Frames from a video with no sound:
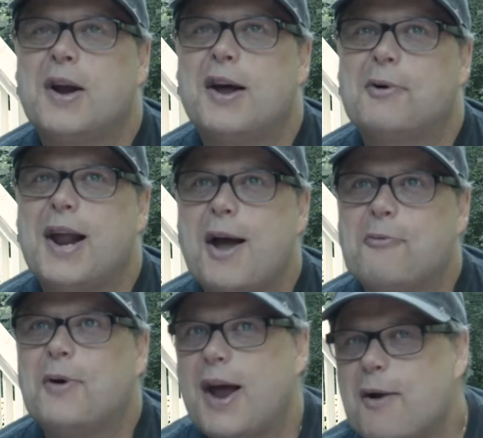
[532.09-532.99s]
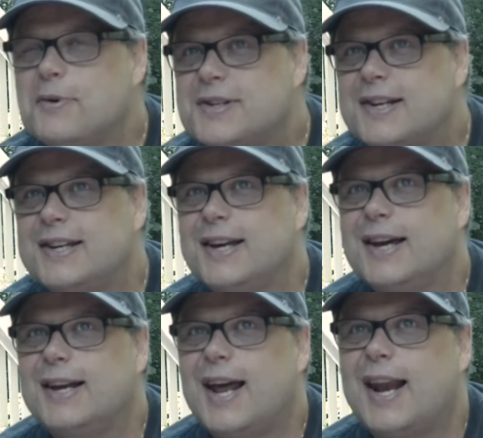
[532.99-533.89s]
when I was a
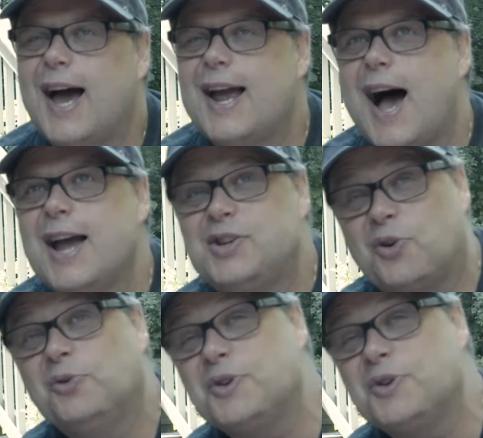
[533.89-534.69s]
kid, and I told